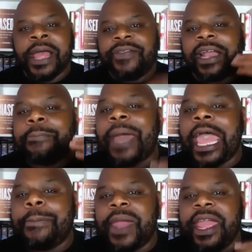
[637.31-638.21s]
that
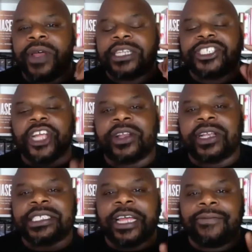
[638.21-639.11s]
maybe the
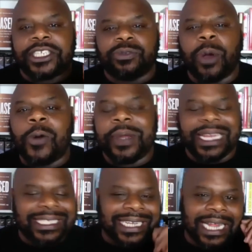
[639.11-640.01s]
darkness of this moment
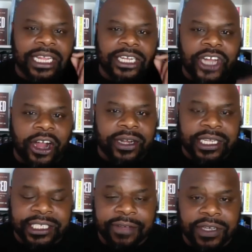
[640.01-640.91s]
is not the
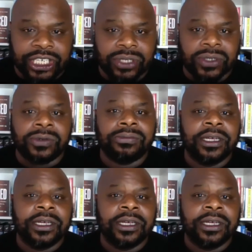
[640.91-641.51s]
darkness of a tomb,